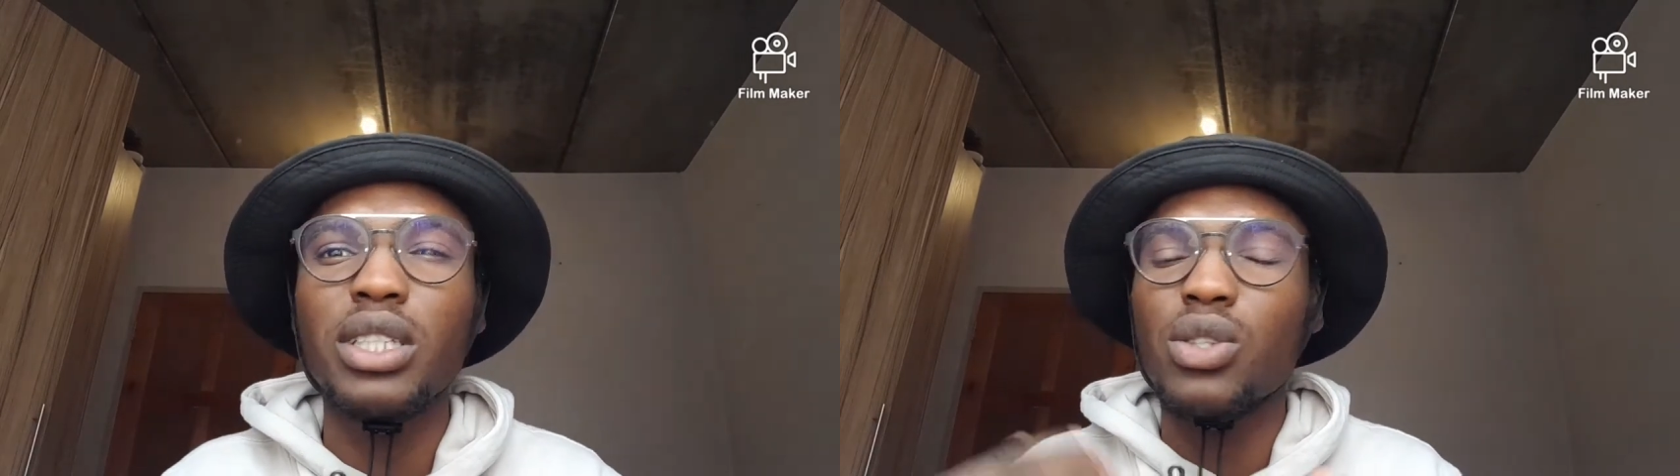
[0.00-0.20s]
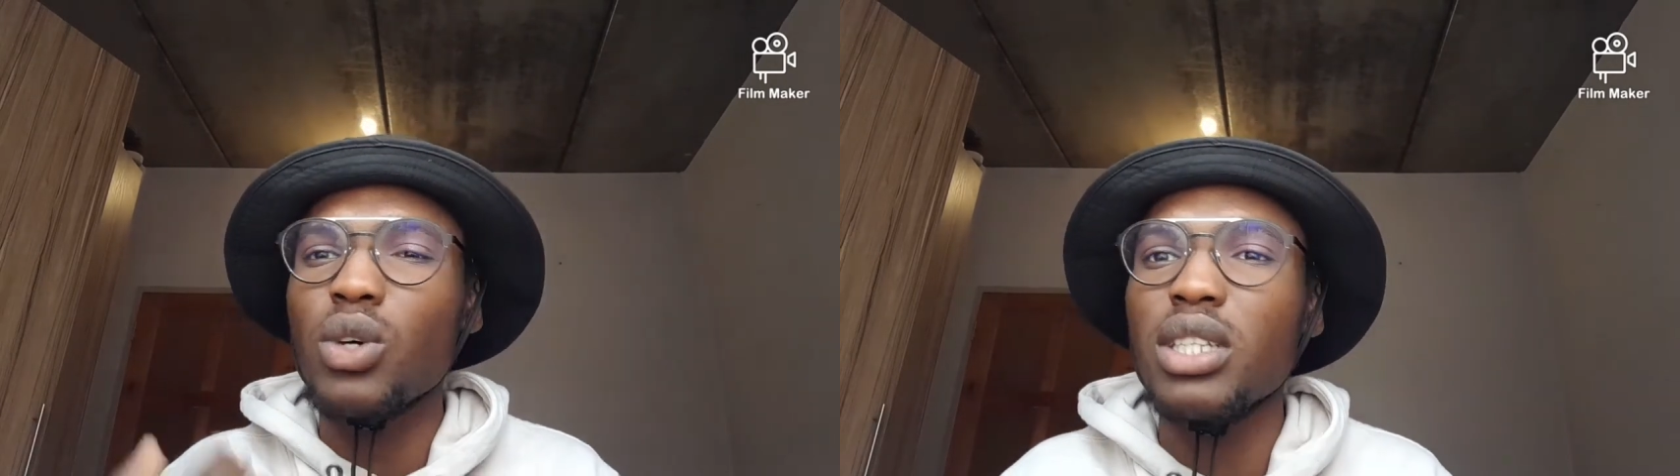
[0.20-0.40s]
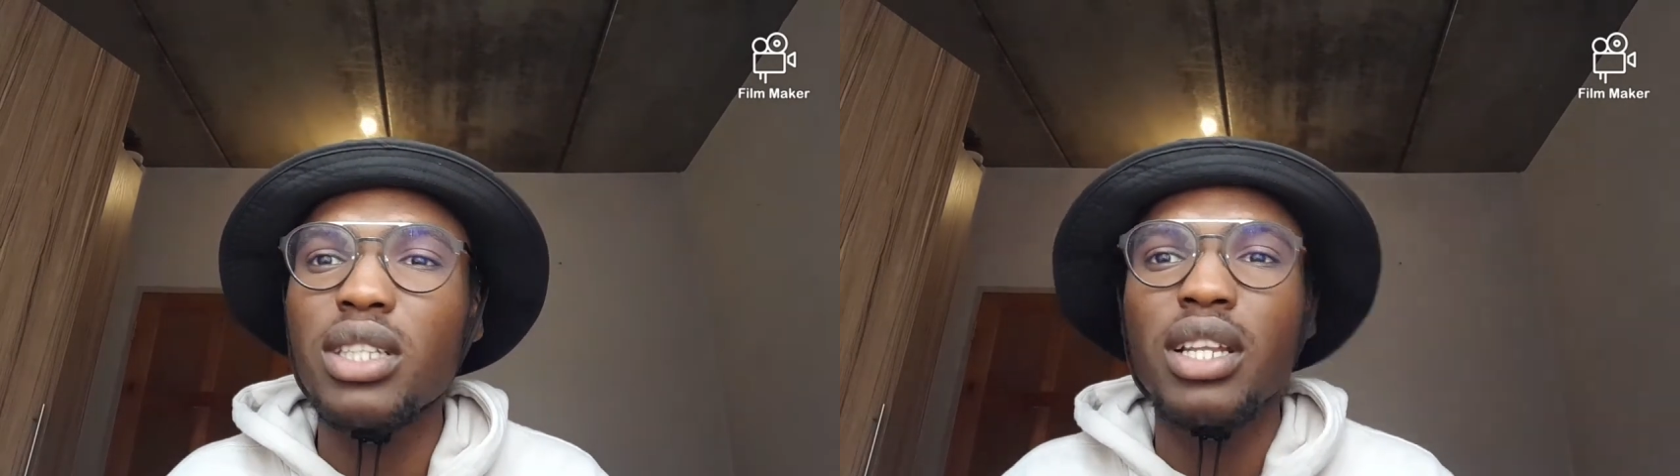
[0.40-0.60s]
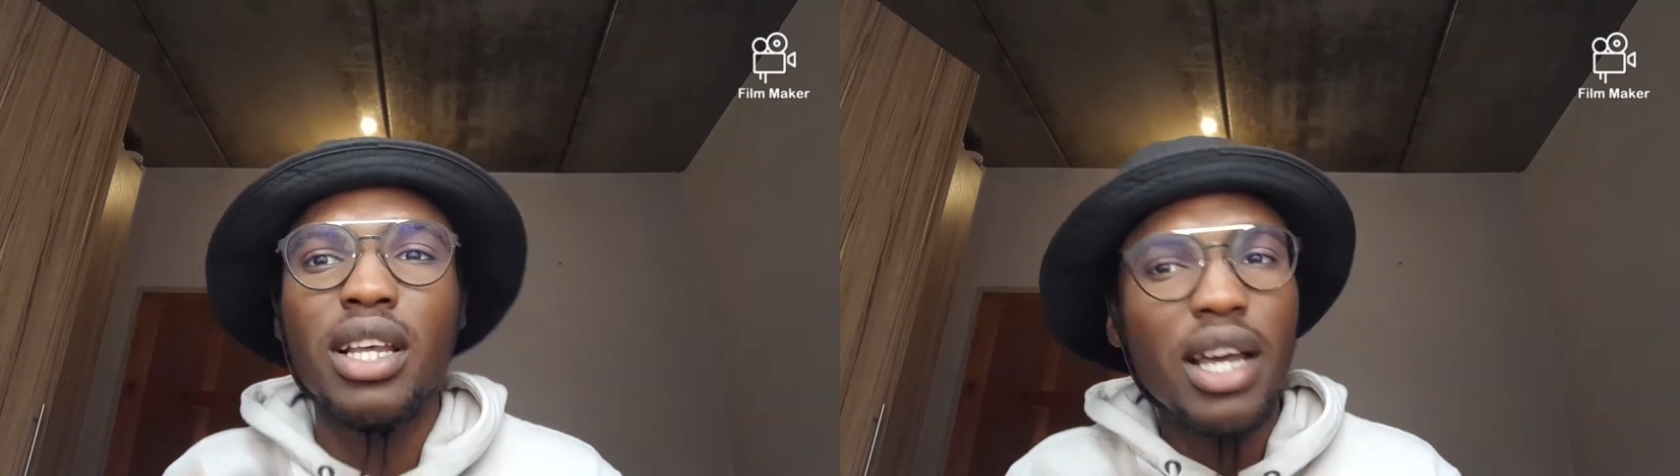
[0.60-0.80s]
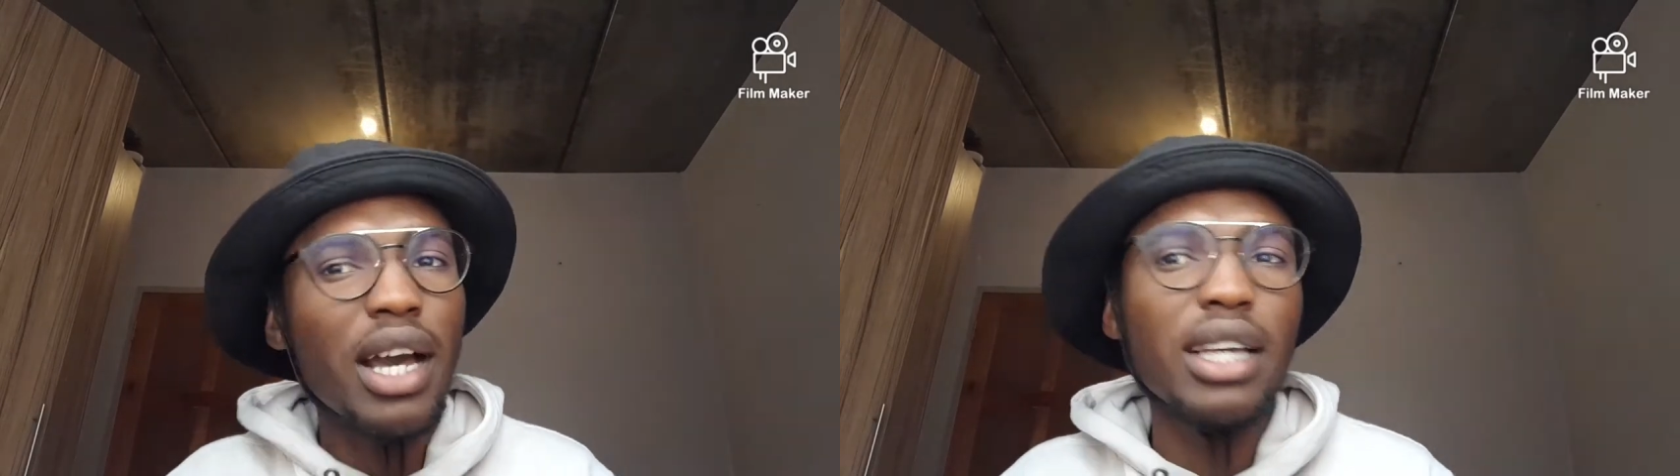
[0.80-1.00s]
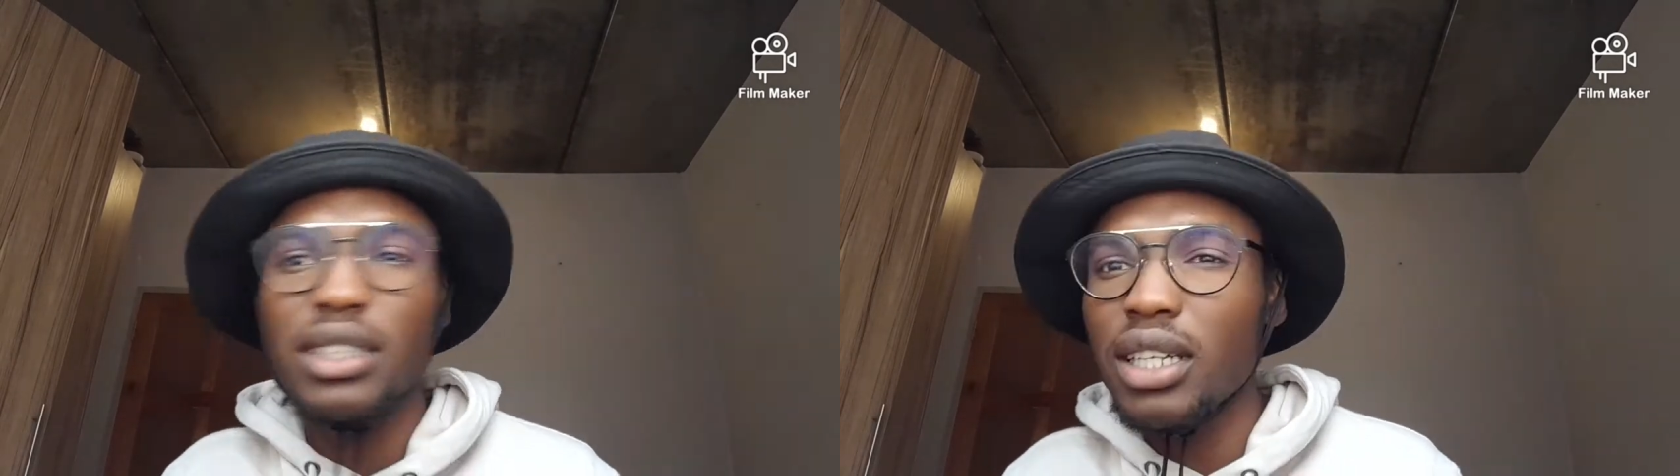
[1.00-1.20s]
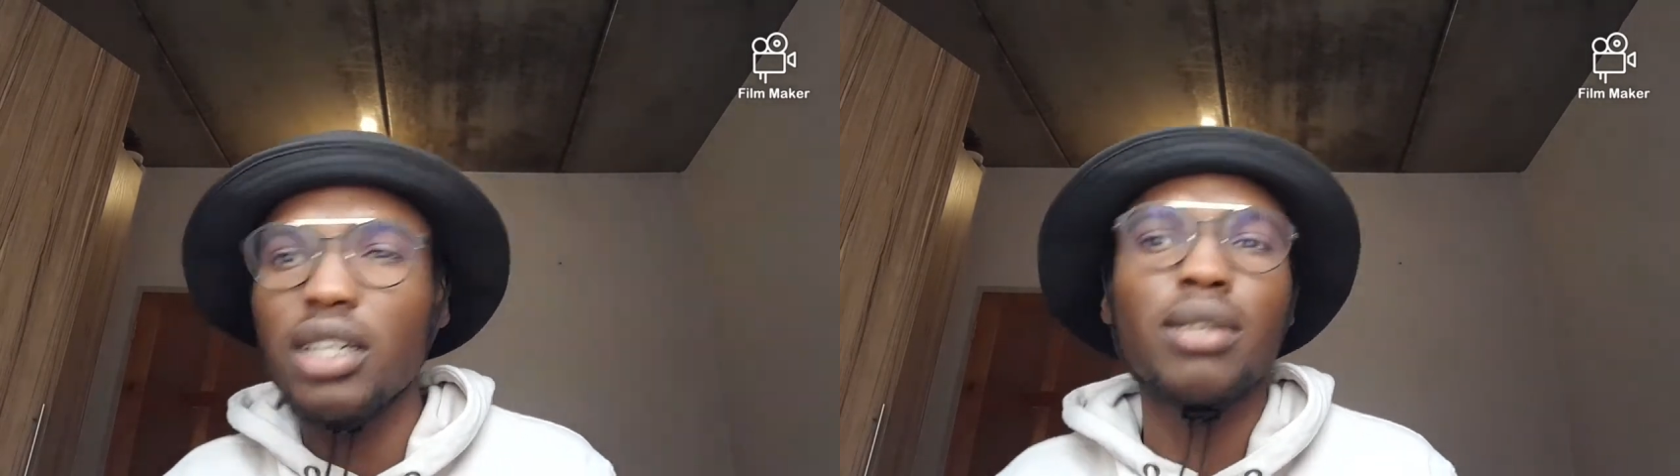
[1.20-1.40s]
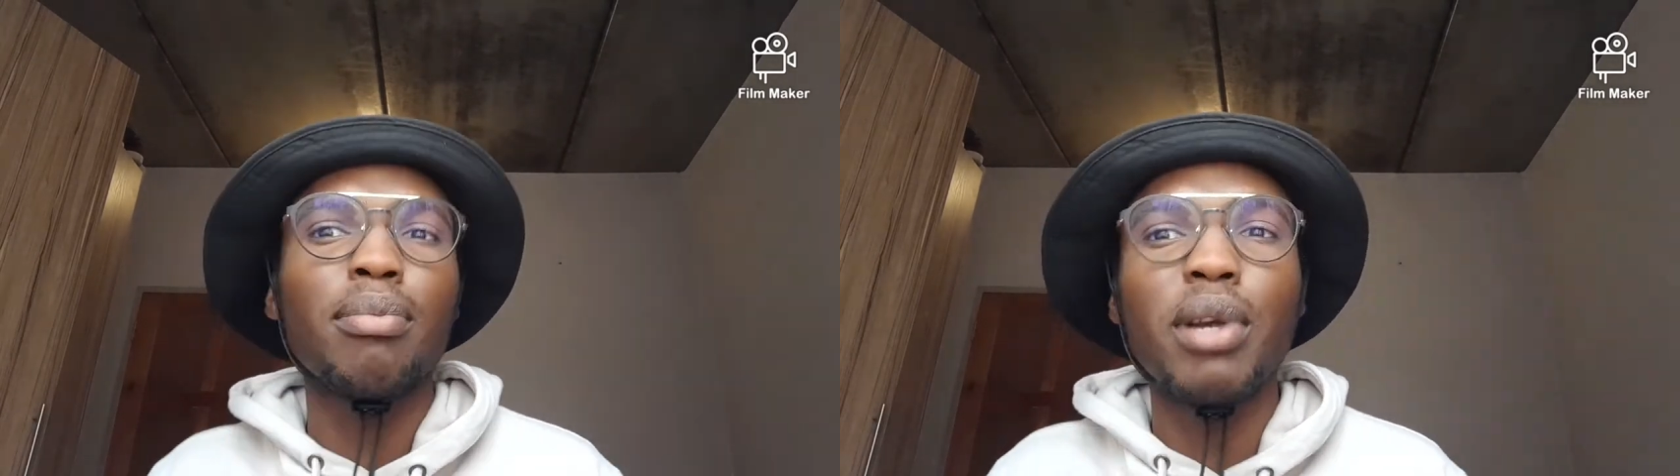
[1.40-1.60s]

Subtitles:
So I started